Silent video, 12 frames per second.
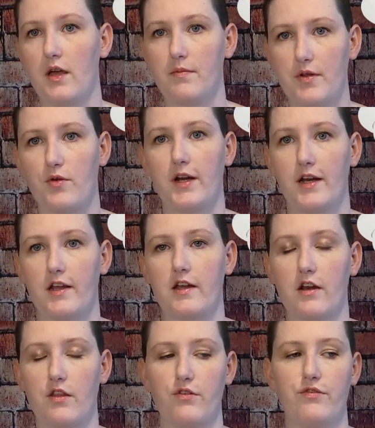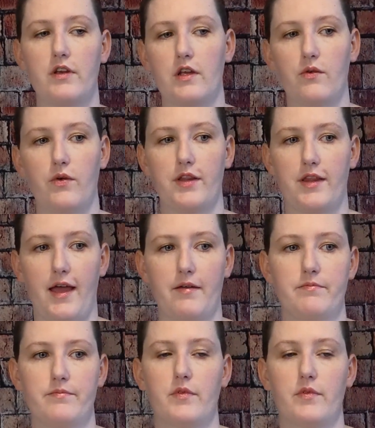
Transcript: I'll be creating another video on that.